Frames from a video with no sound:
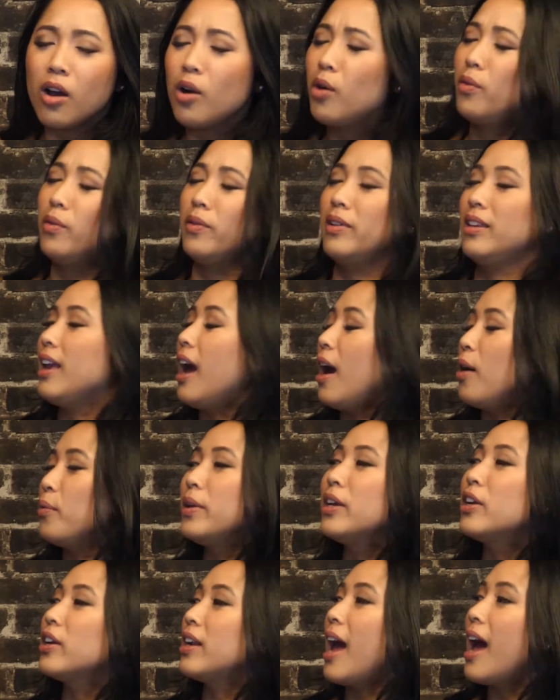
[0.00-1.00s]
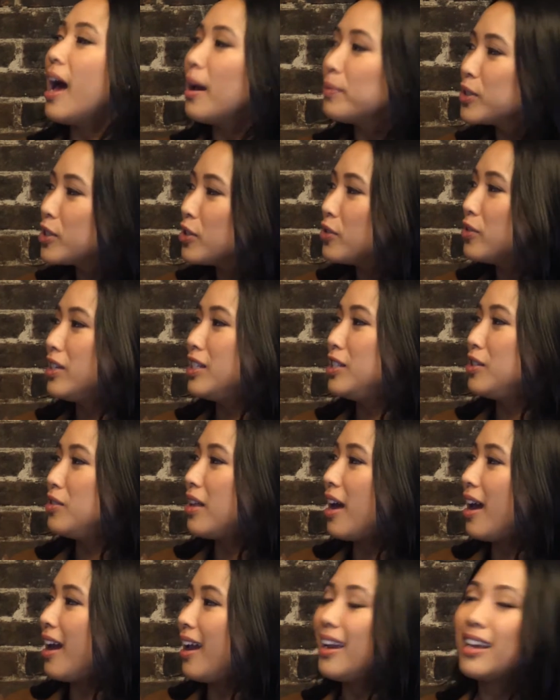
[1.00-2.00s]
Oh, yeah, we could absolutely do
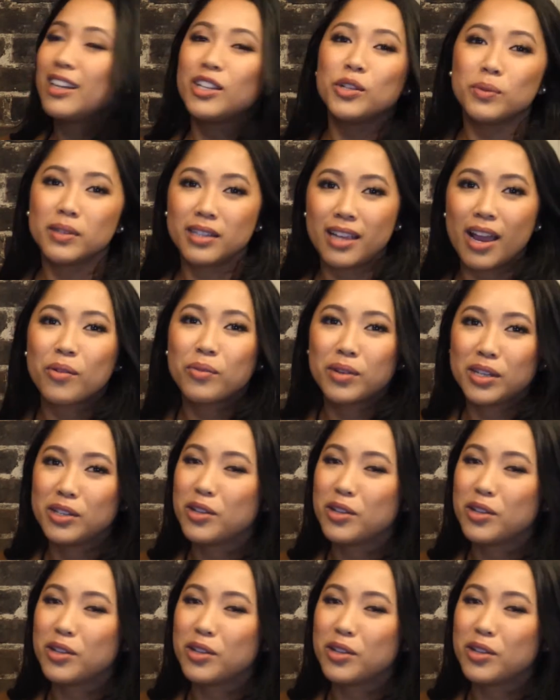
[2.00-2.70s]
that. And you would get